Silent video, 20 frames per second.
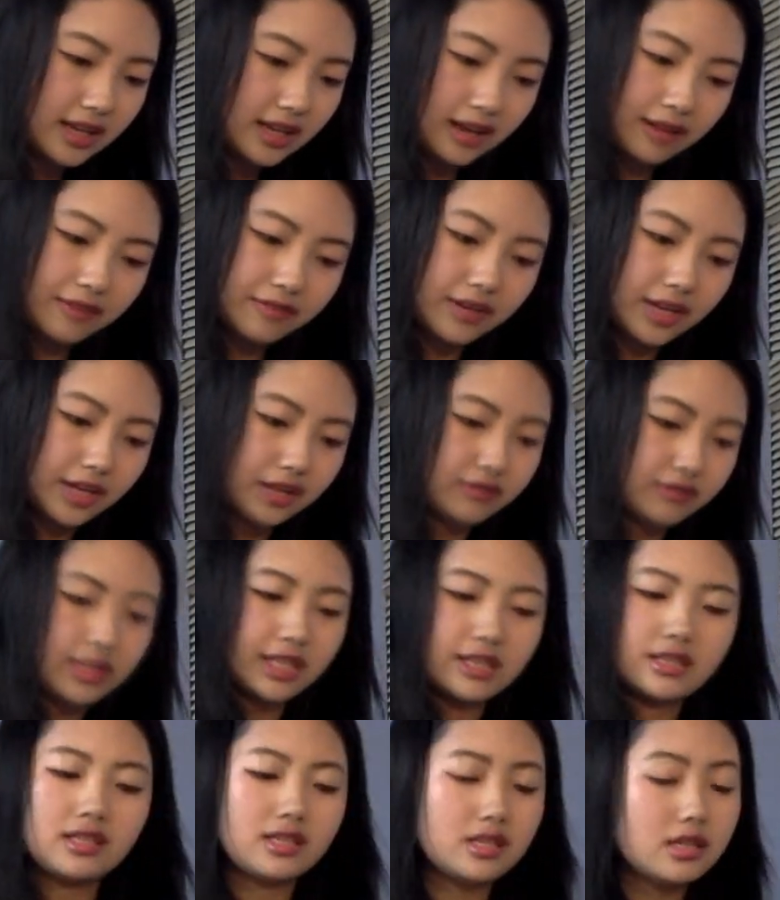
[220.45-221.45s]
I find
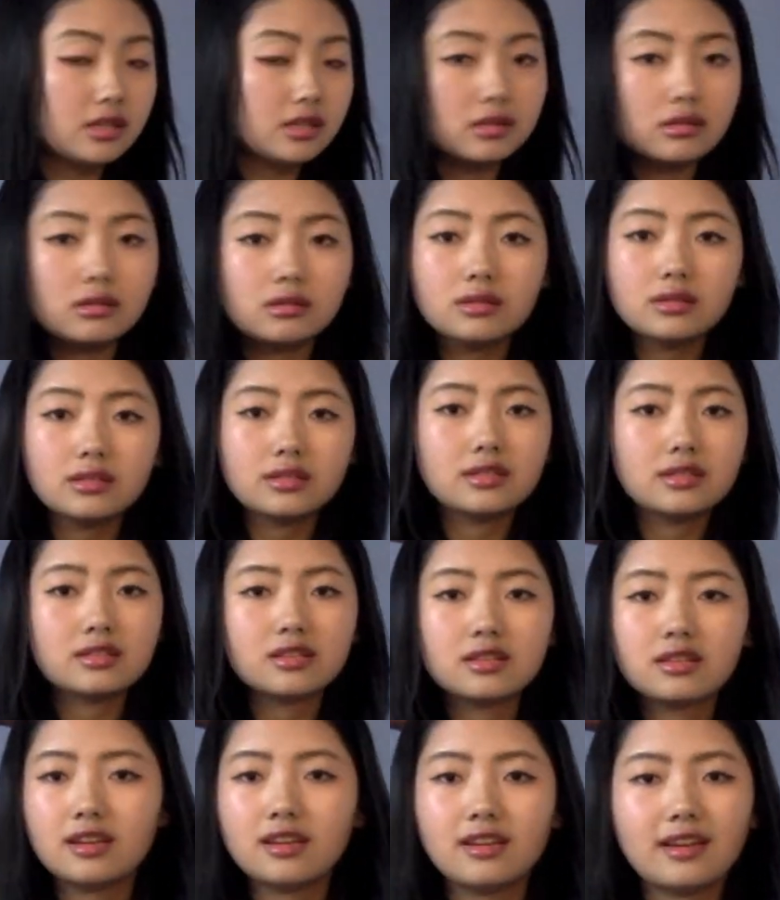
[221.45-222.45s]
great deals.
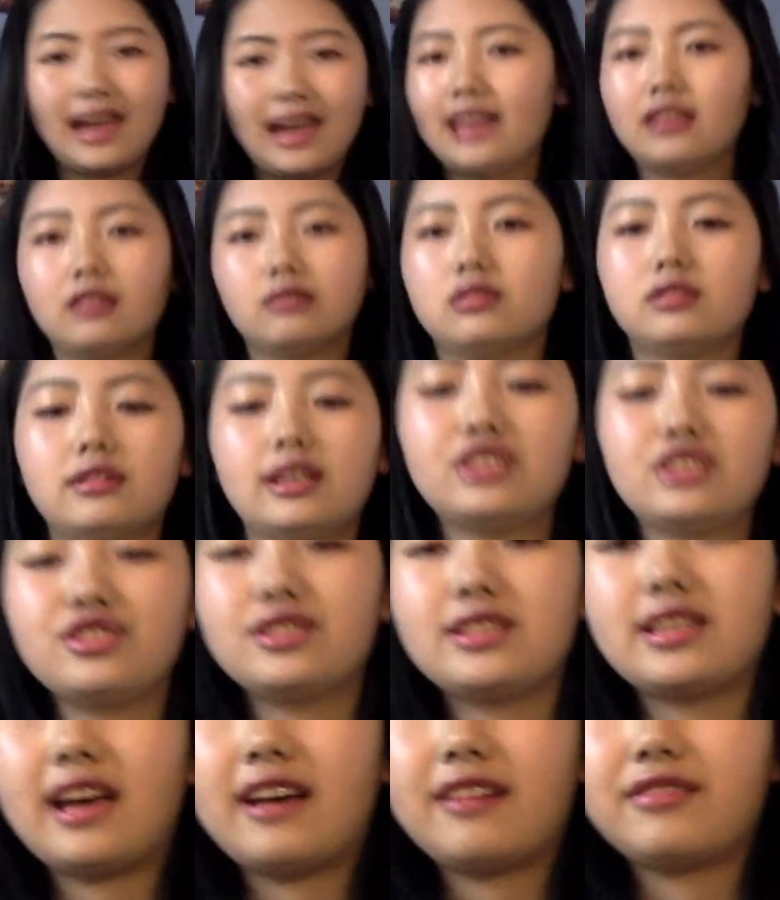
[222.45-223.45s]
I don't know. I
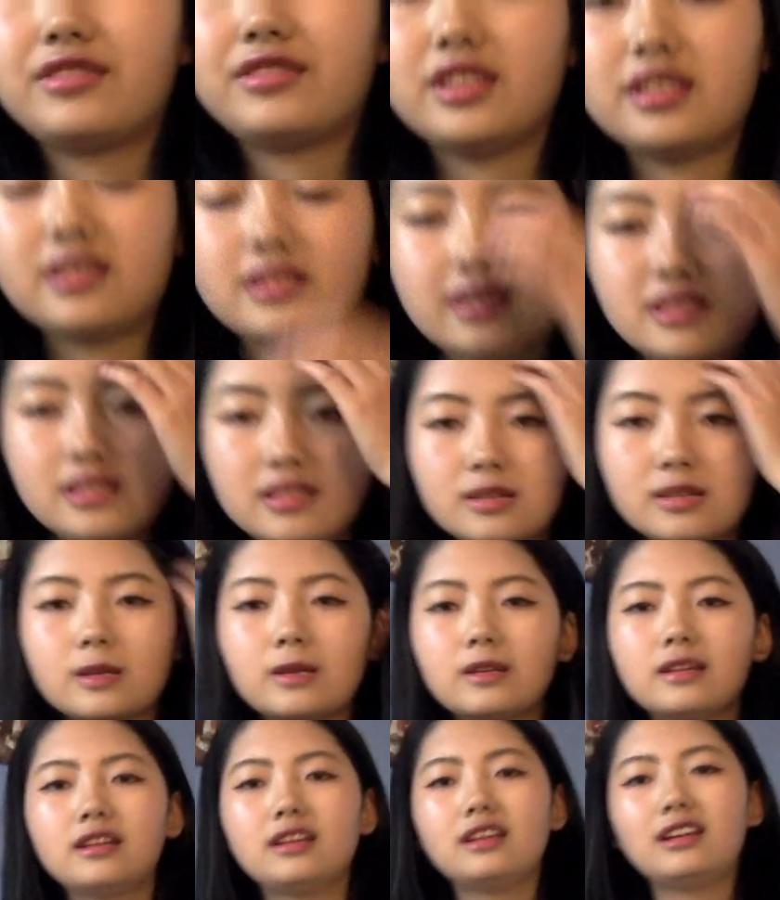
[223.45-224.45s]
just have this.
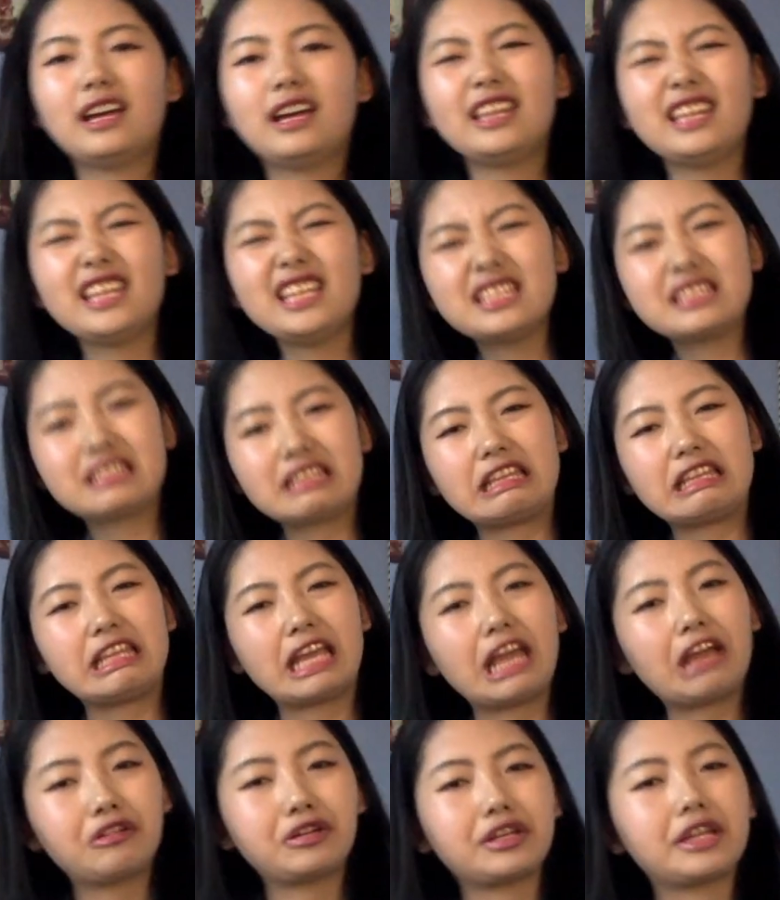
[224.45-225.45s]
I think it's
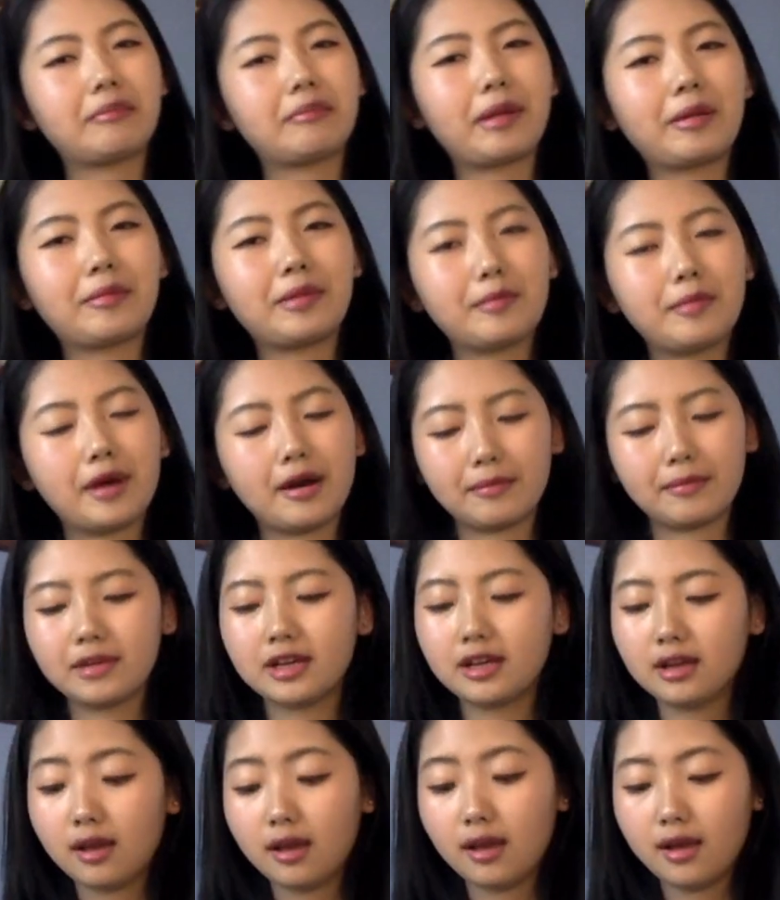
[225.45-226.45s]
inherited by my mom.
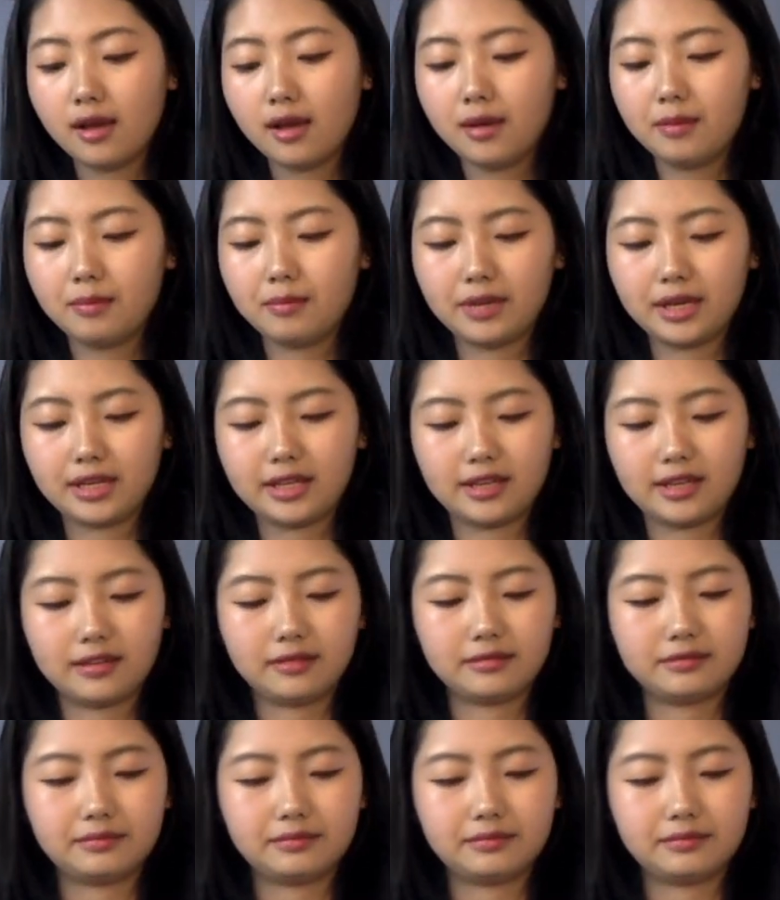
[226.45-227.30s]
But yeah.